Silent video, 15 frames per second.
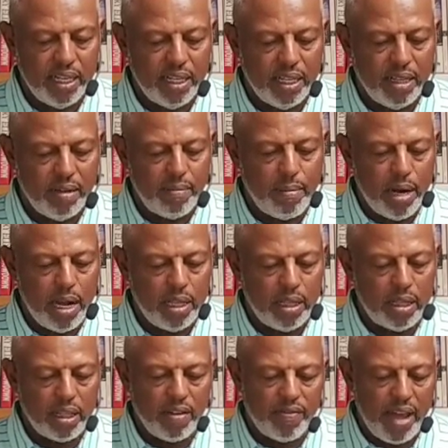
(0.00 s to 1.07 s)
The
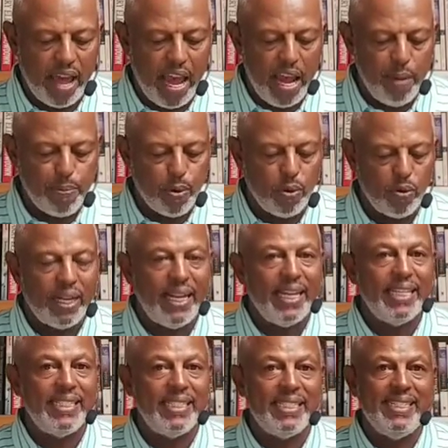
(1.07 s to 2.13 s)
month of April
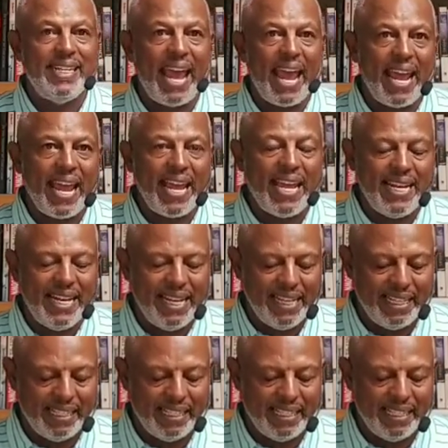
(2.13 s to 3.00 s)
is Dan.